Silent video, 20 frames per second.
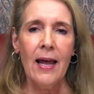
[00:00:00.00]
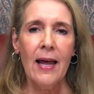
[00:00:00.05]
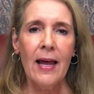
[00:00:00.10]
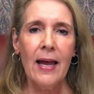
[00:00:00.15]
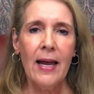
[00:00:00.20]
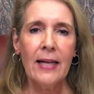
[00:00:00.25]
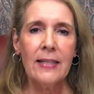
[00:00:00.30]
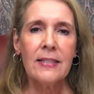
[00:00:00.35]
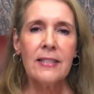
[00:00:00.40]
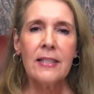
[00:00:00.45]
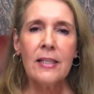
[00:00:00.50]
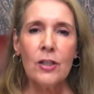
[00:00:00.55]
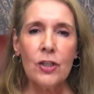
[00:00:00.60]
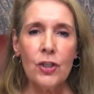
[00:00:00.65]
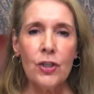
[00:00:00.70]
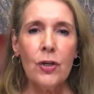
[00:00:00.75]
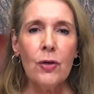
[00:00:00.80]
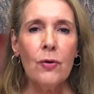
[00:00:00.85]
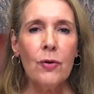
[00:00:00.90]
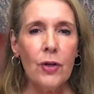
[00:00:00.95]
And
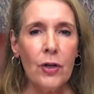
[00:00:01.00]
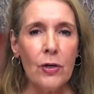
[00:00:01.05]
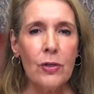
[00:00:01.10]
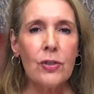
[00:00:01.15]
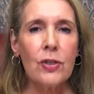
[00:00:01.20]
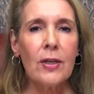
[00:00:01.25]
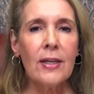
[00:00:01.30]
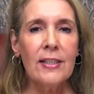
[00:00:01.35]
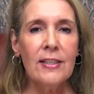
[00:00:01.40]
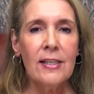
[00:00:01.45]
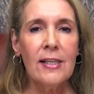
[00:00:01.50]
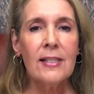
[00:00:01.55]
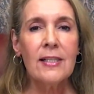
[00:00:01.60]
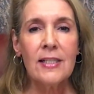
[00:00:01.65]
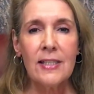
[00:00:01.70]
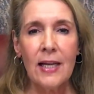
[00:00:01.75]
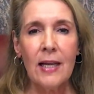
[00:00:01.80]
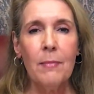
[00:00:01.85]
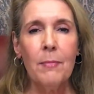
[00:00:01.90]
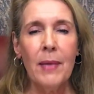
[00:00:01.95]
since you usually just
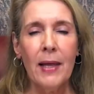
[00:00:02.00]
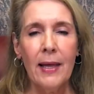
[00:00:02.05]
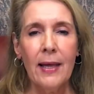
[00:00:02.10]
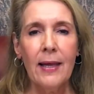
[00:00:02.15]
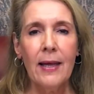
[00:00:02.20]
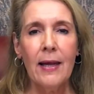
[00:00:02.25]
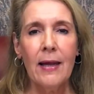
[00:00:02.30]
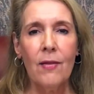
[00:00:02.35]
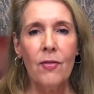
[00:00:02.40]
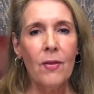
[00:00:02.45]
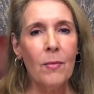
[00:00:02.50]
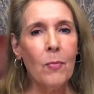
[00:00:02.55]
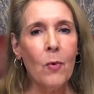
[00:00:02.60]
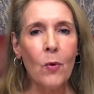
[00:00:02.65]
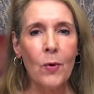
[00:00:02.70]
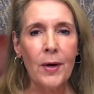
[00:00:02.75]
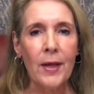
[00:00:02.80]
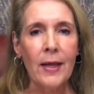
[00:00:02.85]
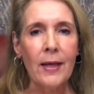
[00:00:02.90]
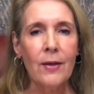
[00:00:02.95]
see me in the
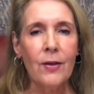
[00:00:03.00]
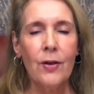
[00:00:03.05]
morning,